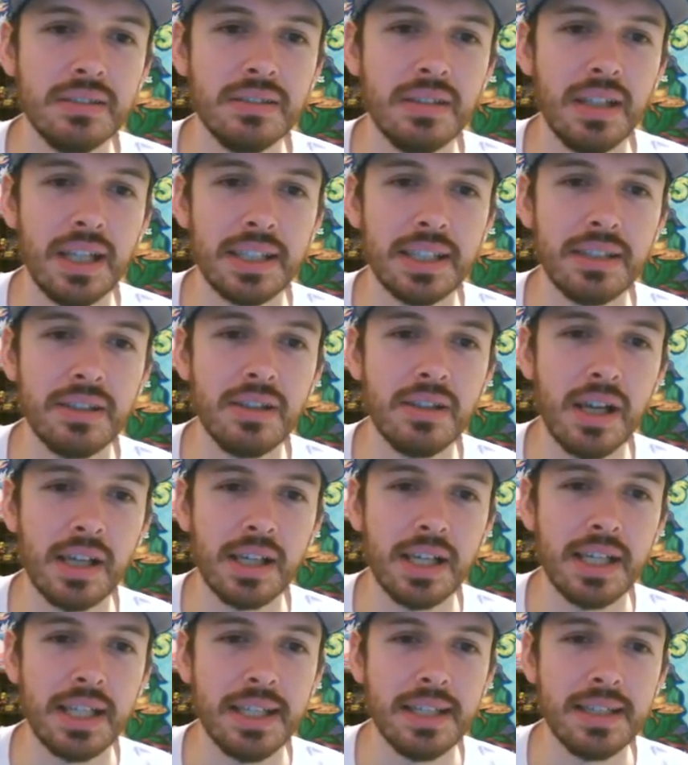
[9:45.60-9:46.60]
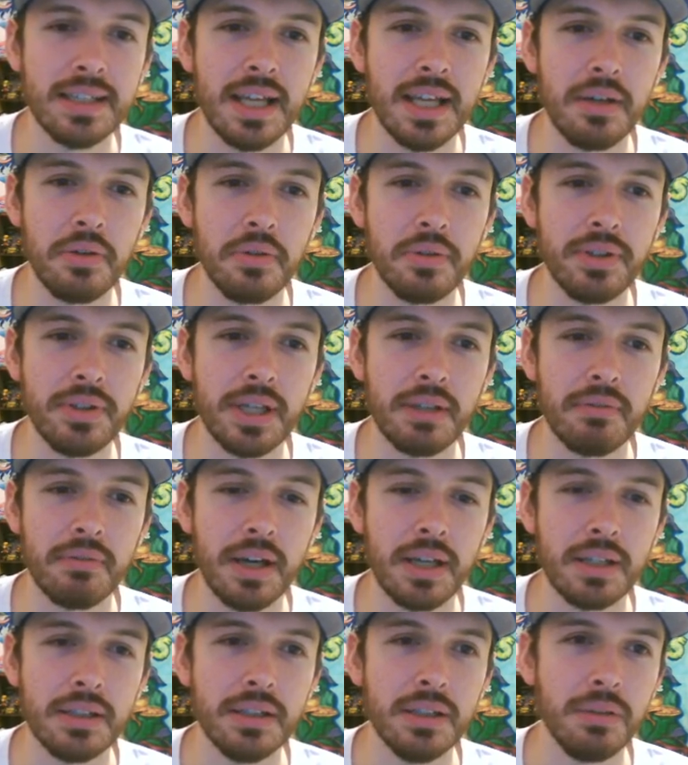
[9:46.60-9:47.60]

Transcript: Like, you're not going to eat that whole thing, right?